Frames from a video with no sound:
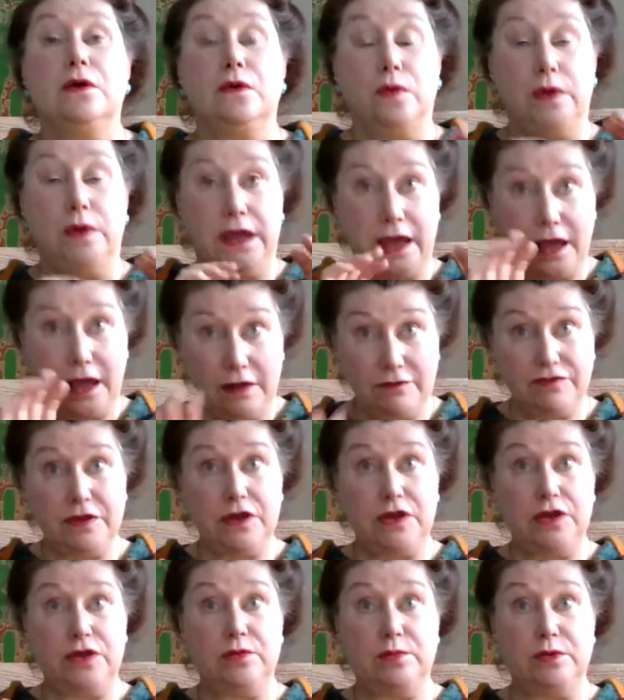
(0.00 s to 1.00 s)
We have the
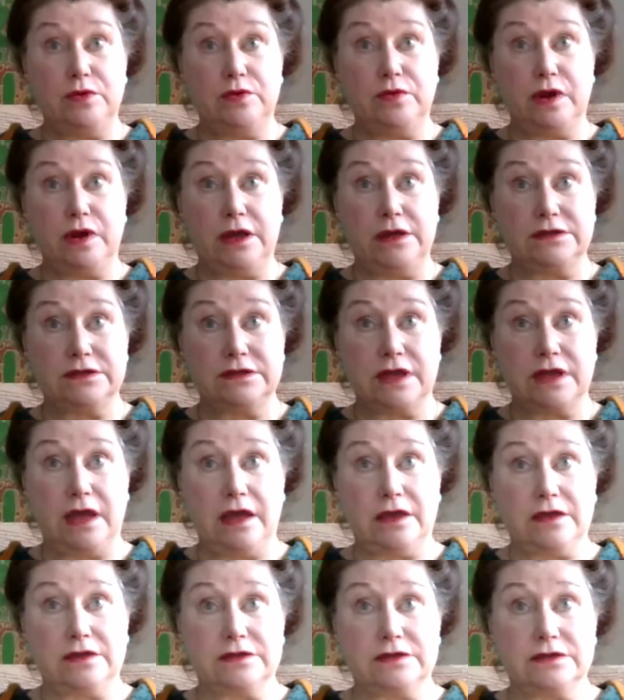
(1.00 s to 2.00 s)
Human Rights
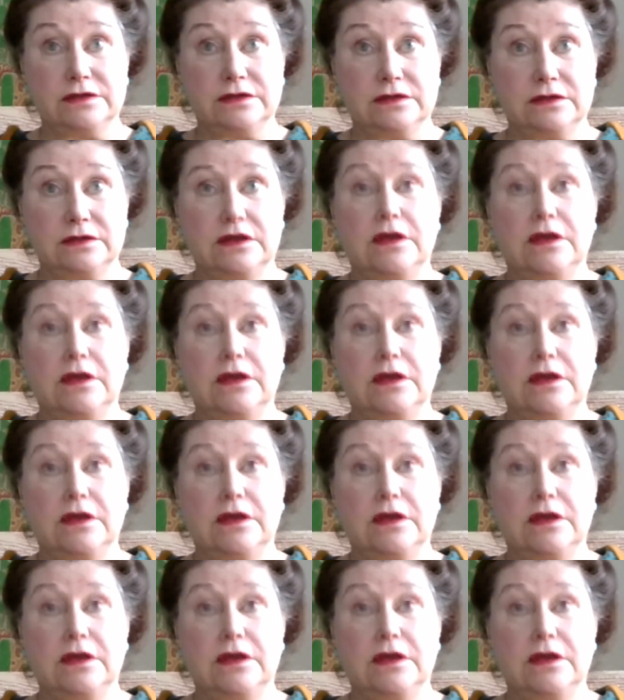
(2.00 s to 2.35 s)
Act,